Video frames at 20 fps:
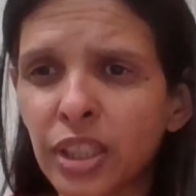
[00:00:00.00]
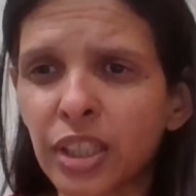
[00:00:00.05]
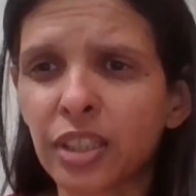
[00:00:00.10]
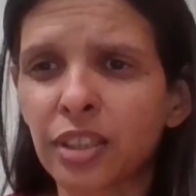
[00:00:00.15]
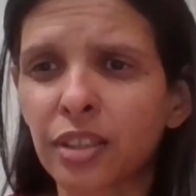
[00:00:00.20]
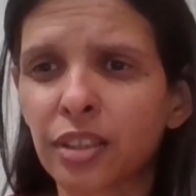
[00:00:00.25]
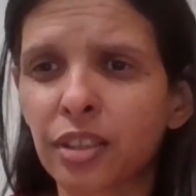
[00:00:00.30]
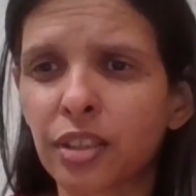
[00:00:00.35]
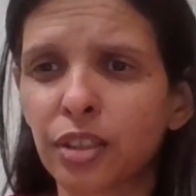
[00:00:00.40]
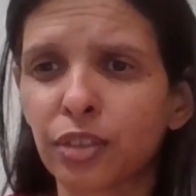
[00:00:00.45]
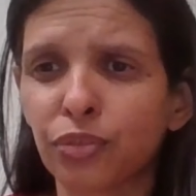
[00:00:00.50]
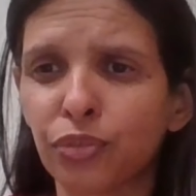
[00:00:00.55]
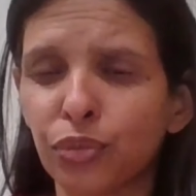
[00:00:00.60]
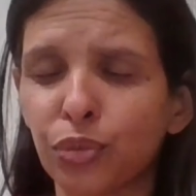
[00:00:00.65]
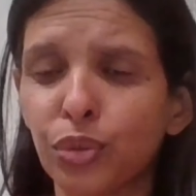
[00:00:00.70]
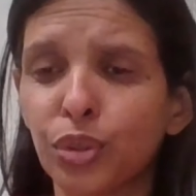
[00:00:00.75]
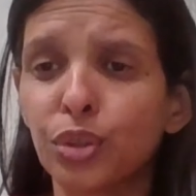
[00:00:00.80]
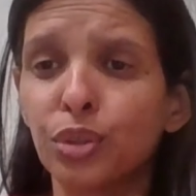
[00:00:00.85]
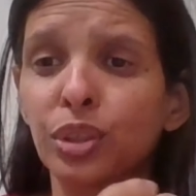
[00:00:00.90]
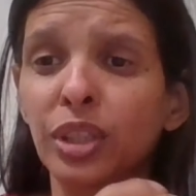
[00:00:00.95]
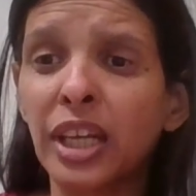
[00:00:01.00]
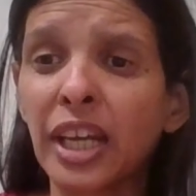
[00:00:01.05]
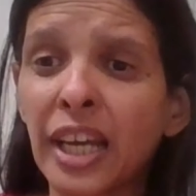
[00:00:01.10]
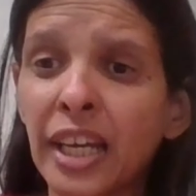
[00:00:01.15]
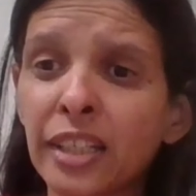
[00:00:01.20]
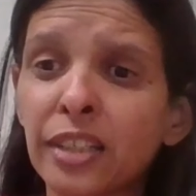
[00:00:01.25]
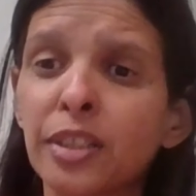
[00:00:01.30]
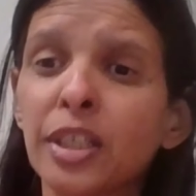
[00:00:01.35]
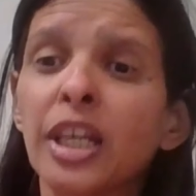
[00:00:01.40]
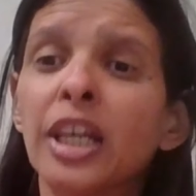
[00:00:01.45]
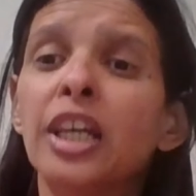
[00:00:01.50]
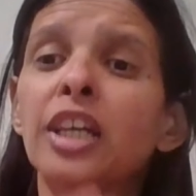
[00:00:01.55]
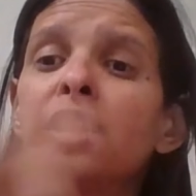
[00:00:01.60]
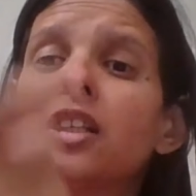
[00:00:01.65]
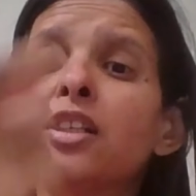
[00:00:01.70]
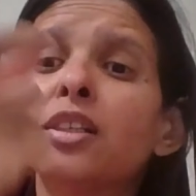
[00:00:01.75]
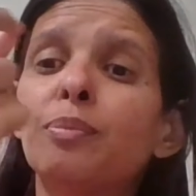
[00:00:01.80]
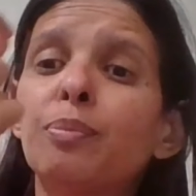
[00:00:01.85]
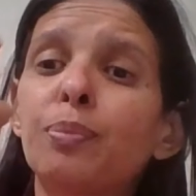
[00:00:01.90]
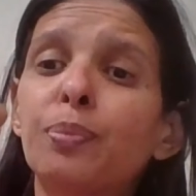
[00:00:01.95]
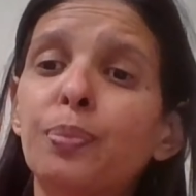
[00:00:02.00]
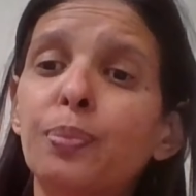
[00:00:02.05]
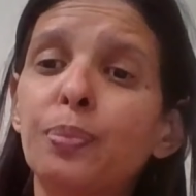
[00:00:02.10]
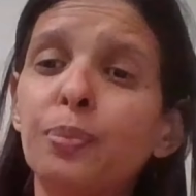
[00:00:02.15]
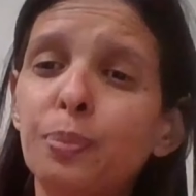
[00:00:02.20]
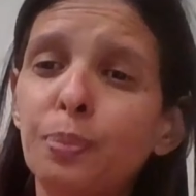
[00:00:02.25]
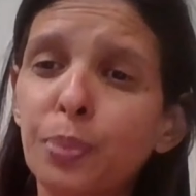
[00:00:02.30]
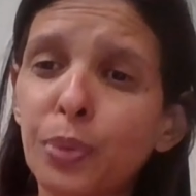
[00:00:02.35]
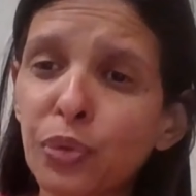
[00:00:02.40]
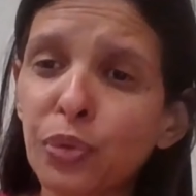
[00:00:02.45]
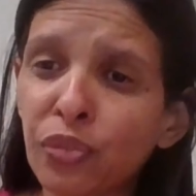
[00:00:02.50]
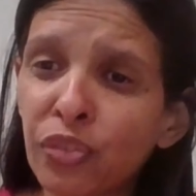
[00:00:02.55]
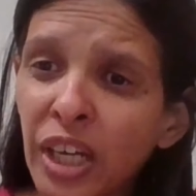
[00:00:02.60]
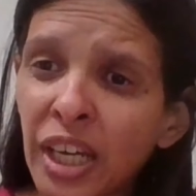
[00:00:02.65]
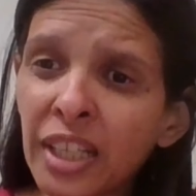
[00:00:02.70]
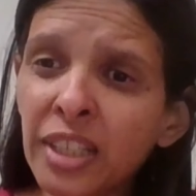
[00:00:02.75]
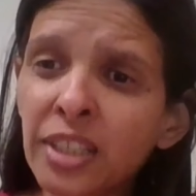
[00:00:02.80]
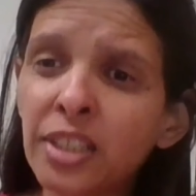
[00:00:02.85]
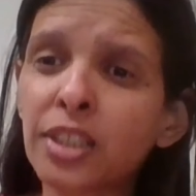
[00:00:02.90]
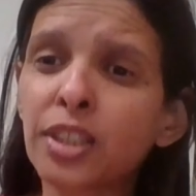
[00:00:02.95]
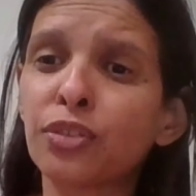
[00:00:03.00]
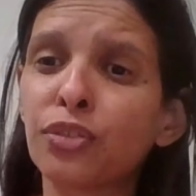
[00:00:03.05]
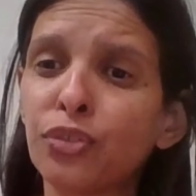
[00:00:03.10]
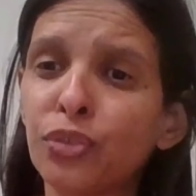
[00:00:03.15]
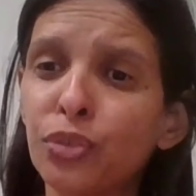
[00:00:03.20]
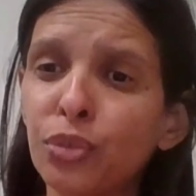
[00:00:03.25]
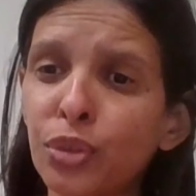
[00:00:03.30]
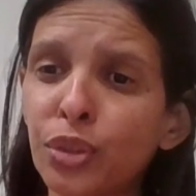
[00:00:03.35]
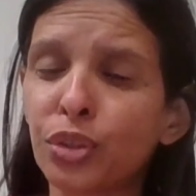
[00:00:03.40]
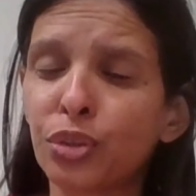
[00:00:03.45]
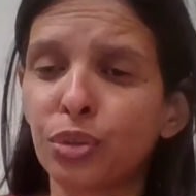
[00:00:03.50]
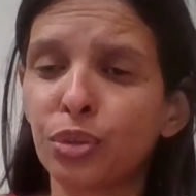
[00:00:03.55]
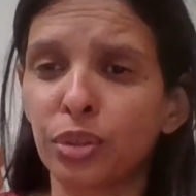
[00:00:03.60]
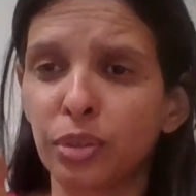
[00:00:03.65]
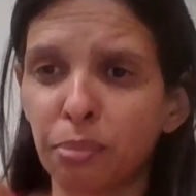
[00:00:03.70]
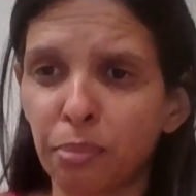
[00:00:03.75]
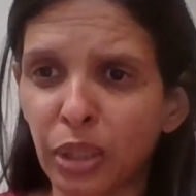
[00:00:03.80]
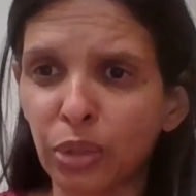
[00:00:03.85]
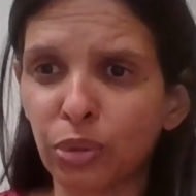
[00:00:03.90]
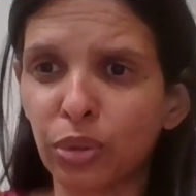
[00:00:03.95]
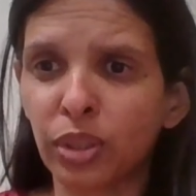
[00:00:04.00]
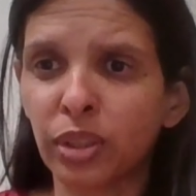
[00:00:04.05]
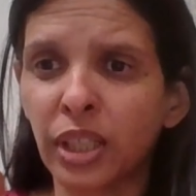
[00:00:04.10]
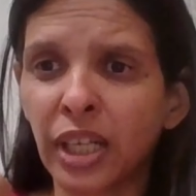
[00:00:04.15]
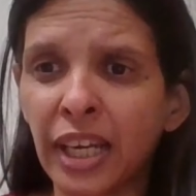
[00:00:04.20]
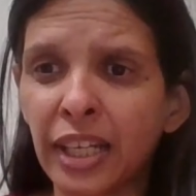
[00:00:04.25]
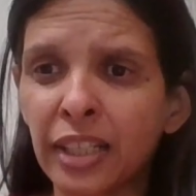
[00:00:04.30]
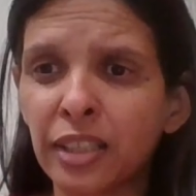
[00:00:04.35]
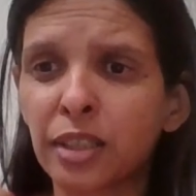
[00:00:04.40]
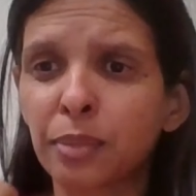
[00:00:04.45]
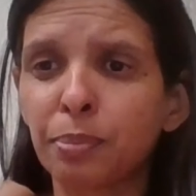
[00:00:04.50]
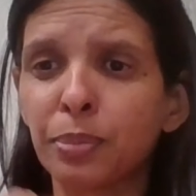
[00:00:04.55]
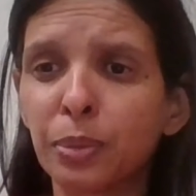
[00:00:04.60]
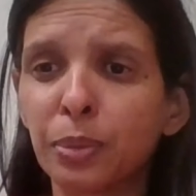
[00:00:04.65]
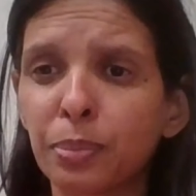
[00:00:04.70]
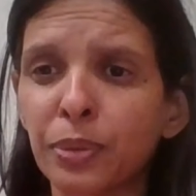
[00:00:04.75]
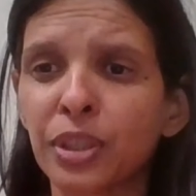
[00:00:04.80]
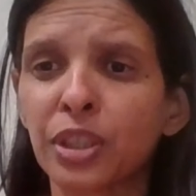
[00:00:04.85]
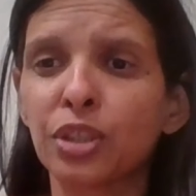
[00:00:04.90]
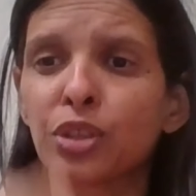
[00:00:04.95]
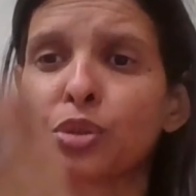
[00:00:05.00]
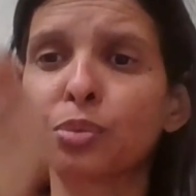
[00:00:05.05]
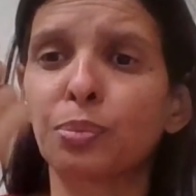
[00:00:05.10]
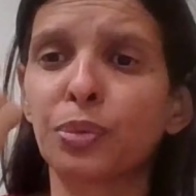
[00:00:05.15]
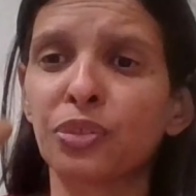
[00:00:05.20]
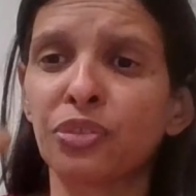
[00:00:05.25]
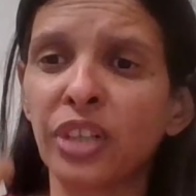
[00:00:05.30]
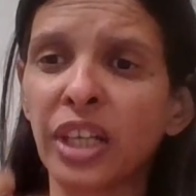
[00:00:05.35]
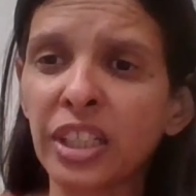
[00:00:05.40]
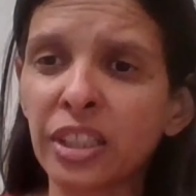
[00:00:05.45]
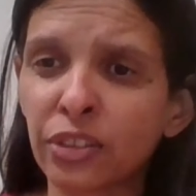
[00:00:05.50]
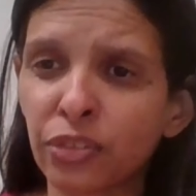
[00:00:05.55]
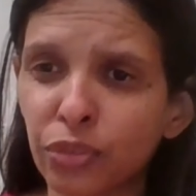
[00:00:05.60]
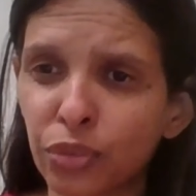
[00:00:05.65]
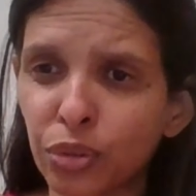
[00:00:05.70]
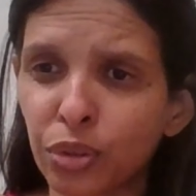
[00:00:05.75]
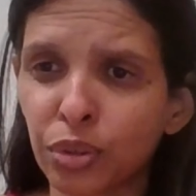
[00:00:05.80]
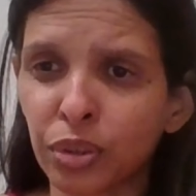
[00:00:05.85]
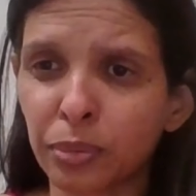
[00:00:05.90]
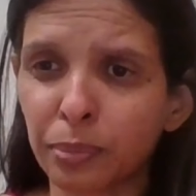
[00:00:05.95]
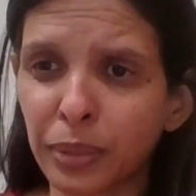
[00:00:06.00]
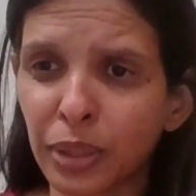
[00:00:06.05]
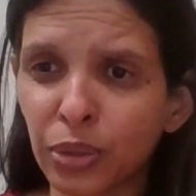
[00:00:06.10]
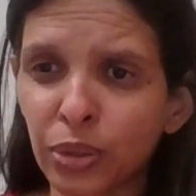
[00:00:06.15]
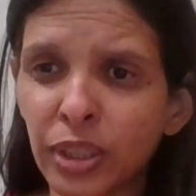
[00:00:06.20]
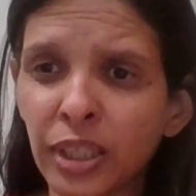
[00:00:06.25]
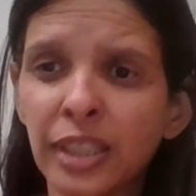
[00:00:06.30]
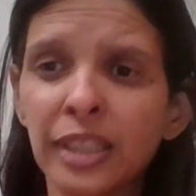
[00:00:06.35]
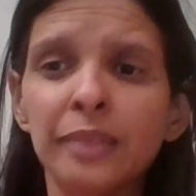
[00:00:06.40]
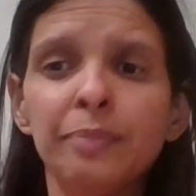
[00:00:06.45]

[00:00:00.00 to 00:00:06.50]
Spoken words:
tastes the food. So the hand provides the food to the mouth. The hand's purpose is to provide the food to the mouth,